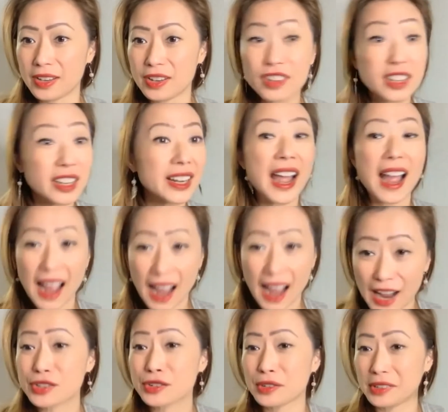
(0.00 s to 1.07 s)
You're going to
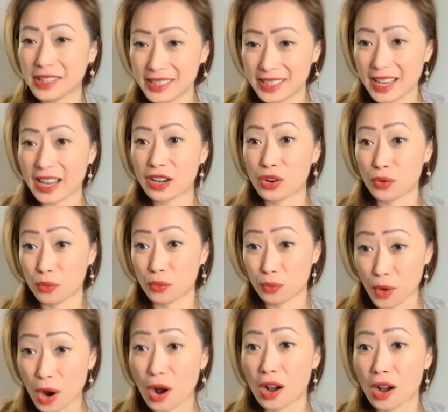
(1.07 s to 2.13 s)
actually get it
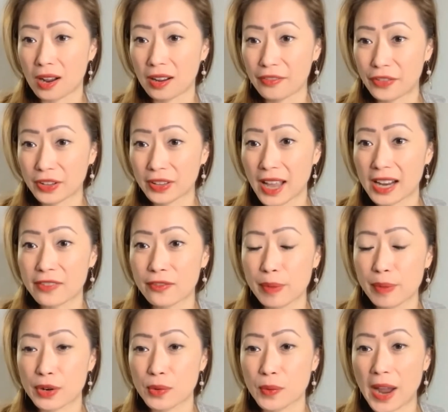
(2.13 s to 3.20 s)
wrong, for lack of a
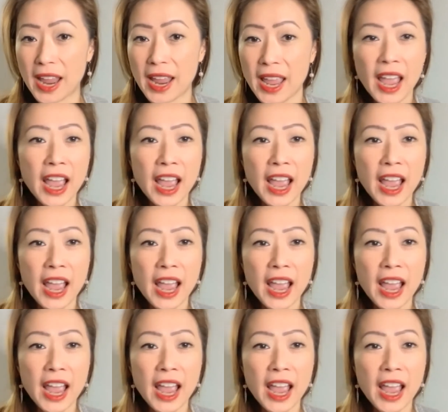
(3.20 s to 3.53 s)
better way.